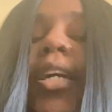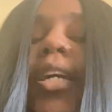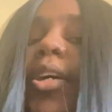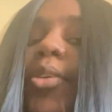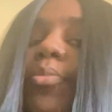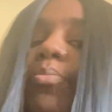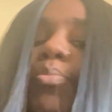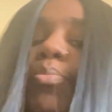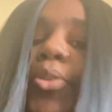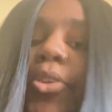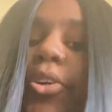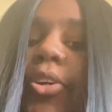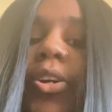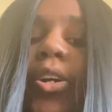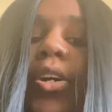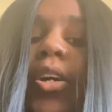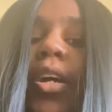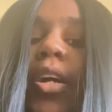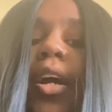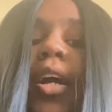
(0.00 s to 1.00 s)
and
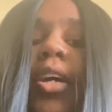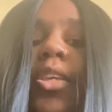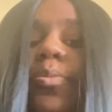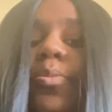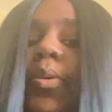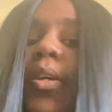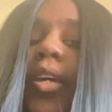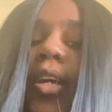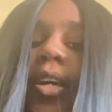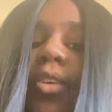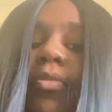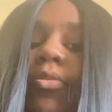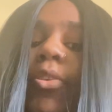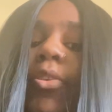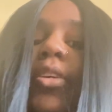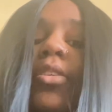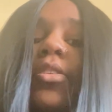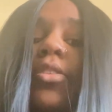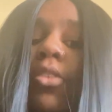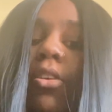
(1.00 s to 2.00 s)
pure as we can for
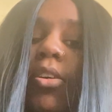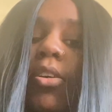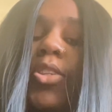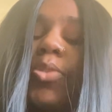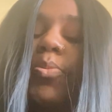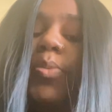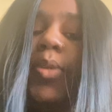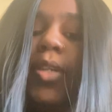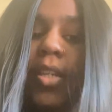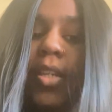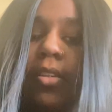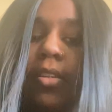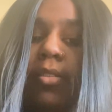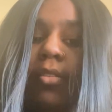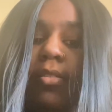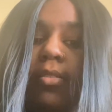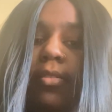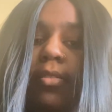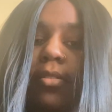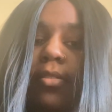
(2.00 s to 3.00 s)
as long as we can.
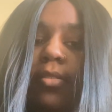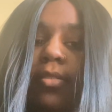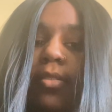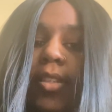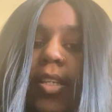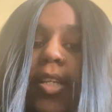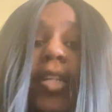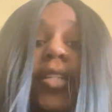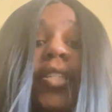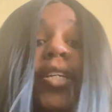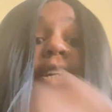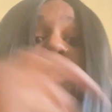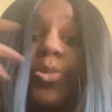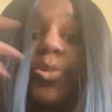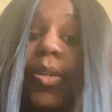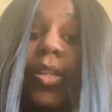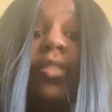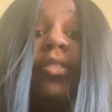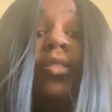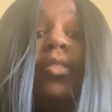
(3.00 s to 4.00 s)
Because as you
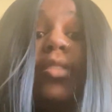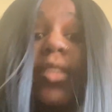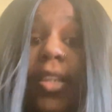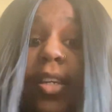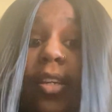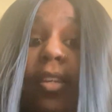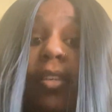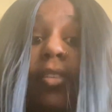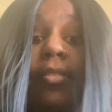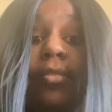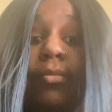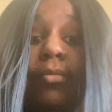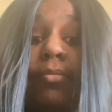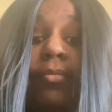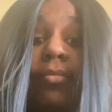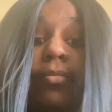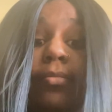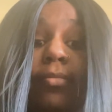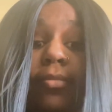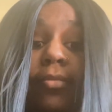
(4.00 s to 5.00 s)
can see,
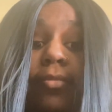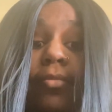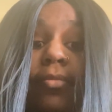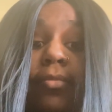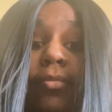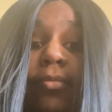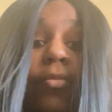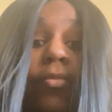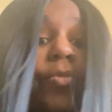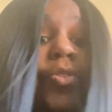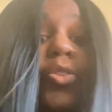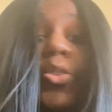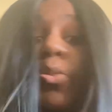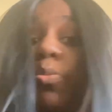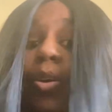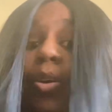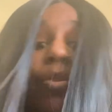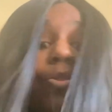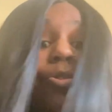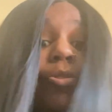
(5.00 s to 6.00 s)
the
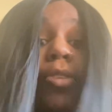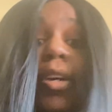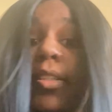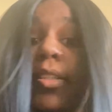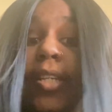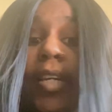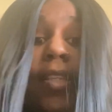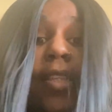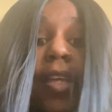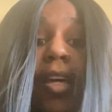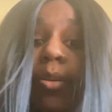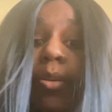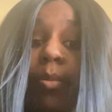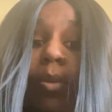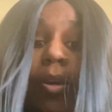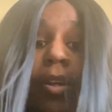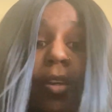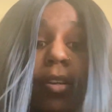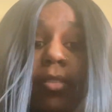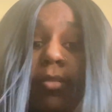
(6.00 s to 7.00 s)
world trying to take that
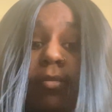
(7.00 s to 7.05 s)
away.